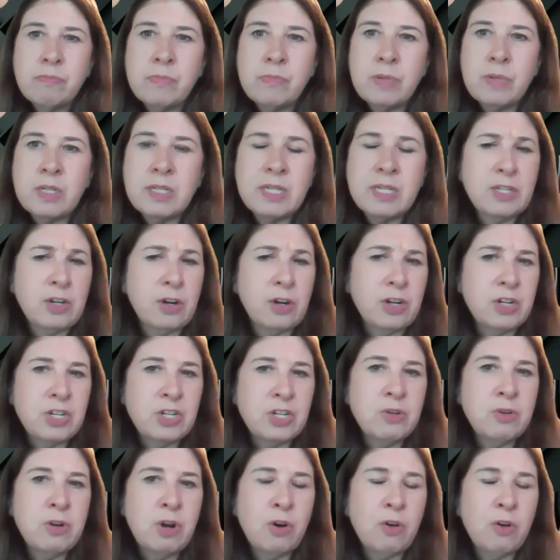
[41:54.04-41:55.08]
Cesar, do
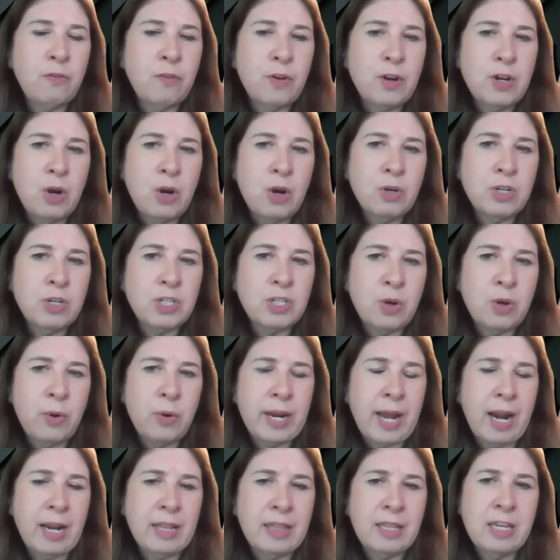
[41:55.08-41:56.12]
you know if a note is
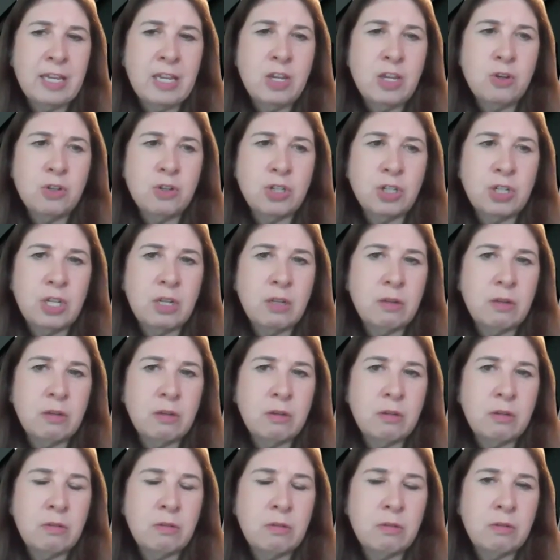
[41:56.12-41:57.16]
going out? I think usually
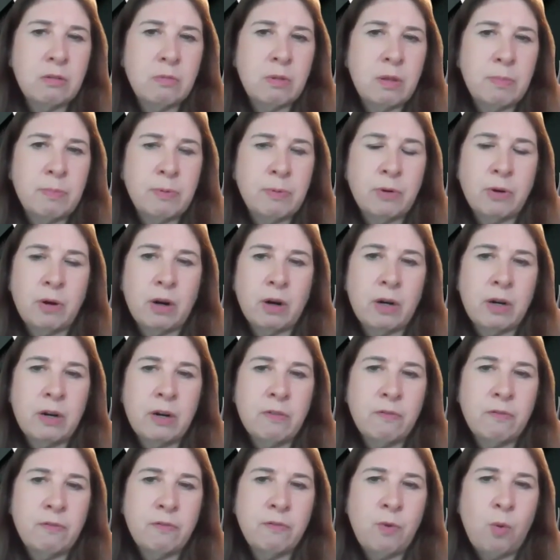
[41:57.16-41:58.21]
people are
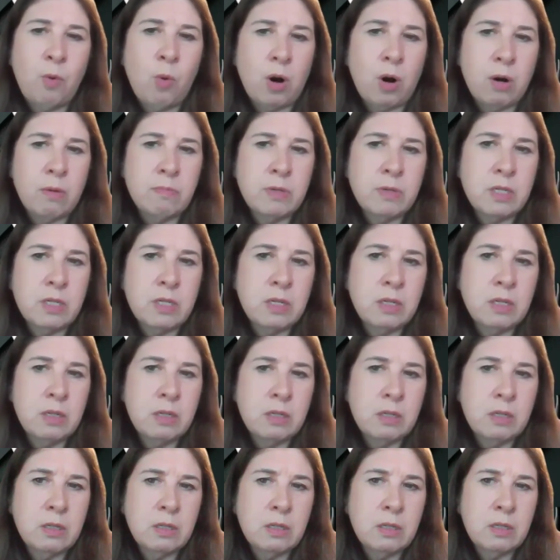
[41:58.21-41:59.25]
informed
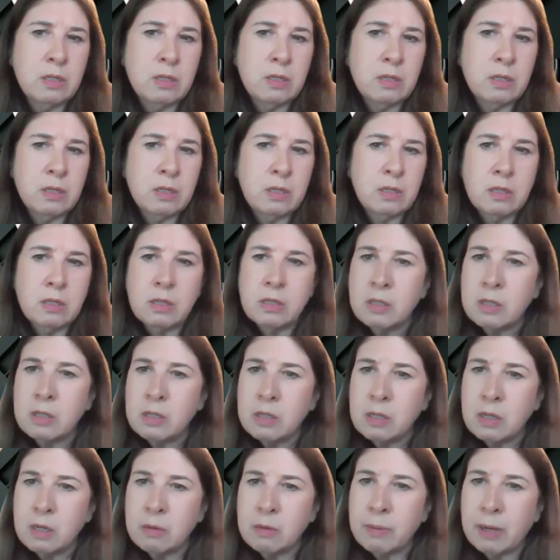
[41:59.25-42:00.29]

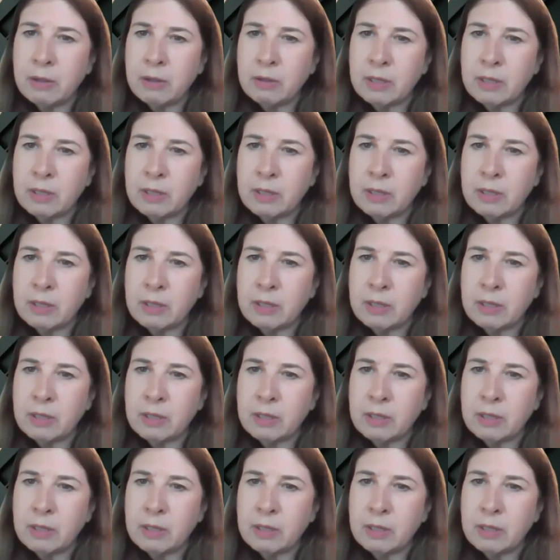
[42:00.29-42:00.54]
about